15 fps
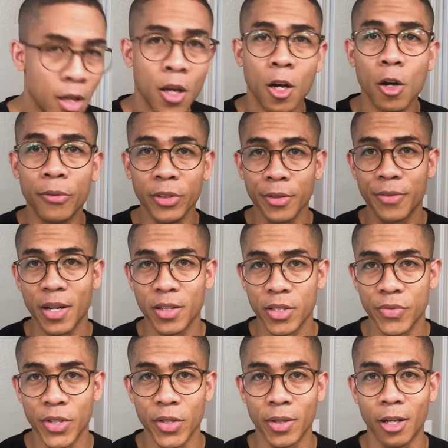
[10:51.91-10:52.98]
Hopefully you found this
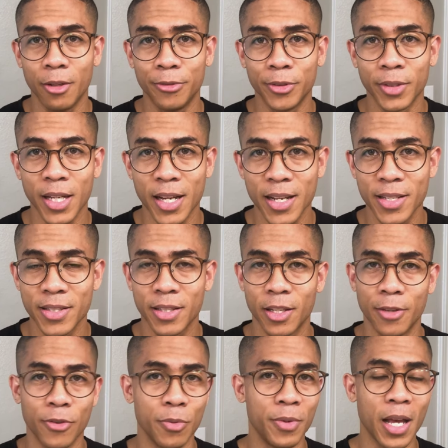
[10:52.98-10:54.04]
video helpful, guys.
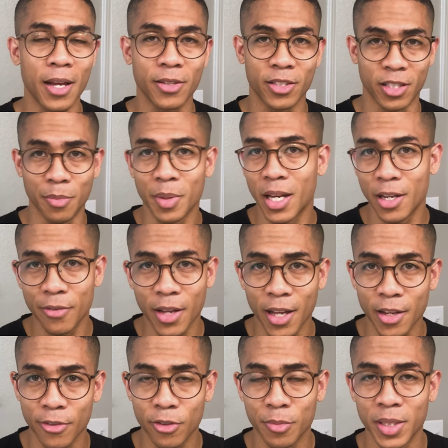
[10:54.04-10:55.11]
If you got some kind of
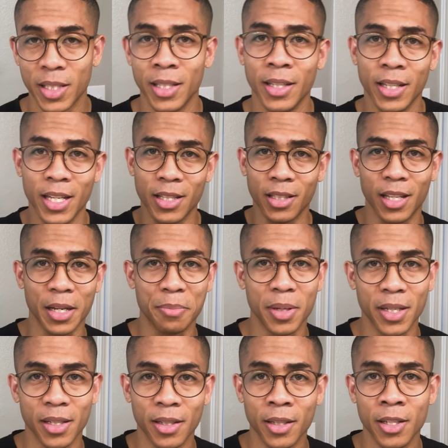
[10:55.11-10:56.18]
value from it, hit the like
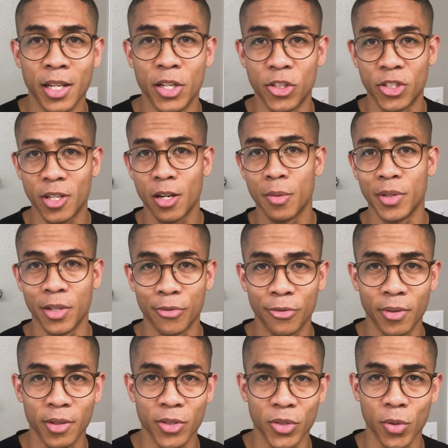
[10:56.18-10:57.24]
button and share it with your
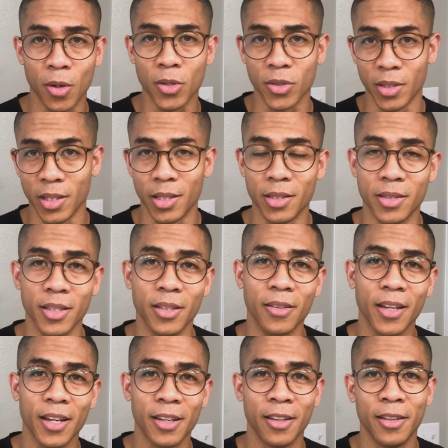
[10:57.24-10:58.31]
friends who also need to see it,
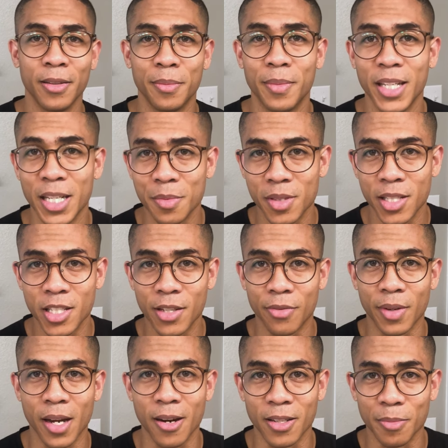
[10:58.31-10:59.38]
okay? My name is DJ
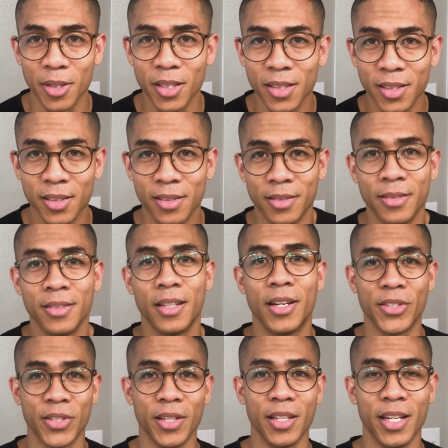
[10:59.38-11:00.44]
from Keratin Brotherhood. I'll
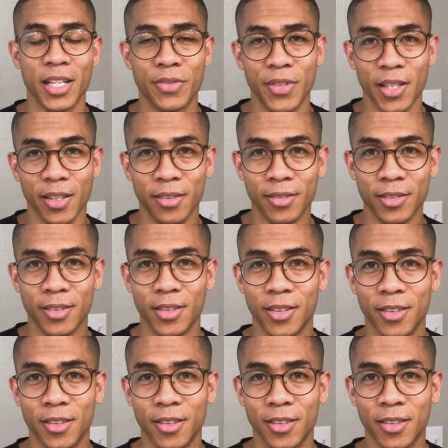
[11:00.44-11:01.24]
see you in the next video.